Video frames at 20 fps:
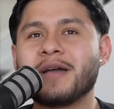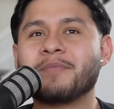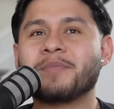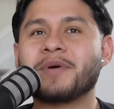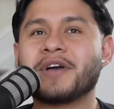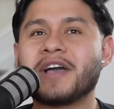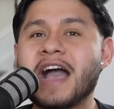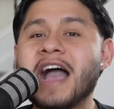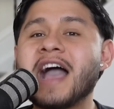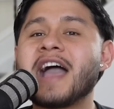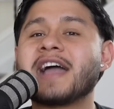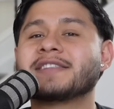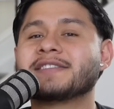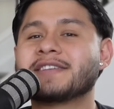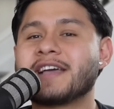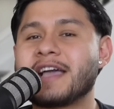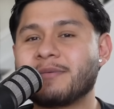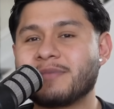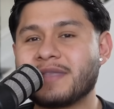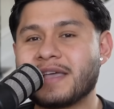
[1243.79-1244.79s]
But I had
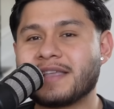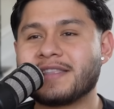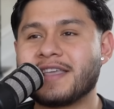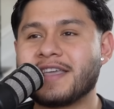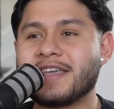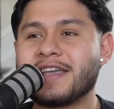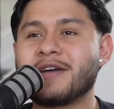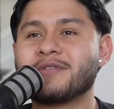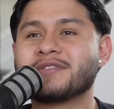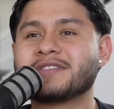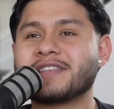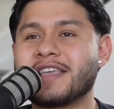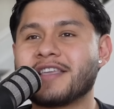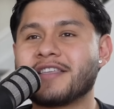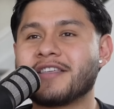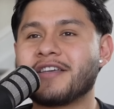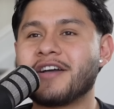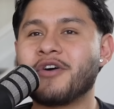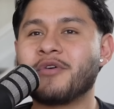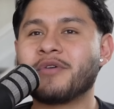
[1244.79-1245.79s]
time that day. I was
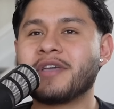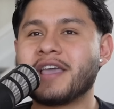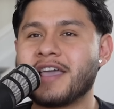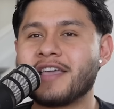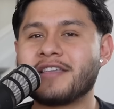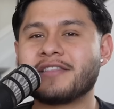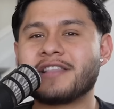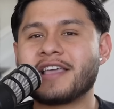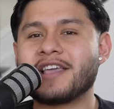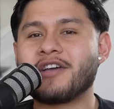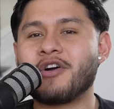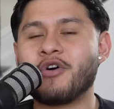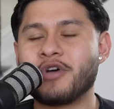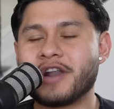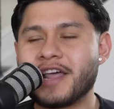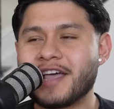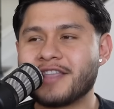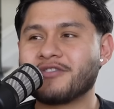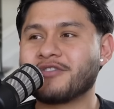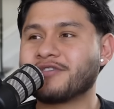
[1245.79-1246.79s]
like, okay, like
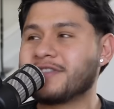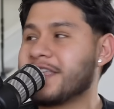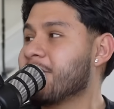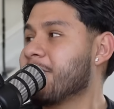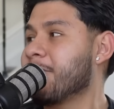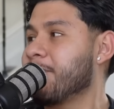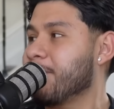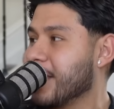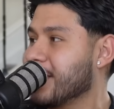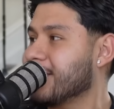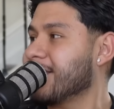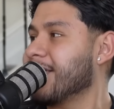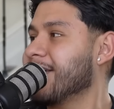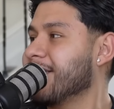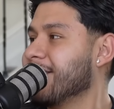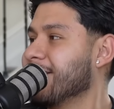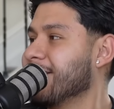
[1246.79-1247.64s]
ahora no tengo pena.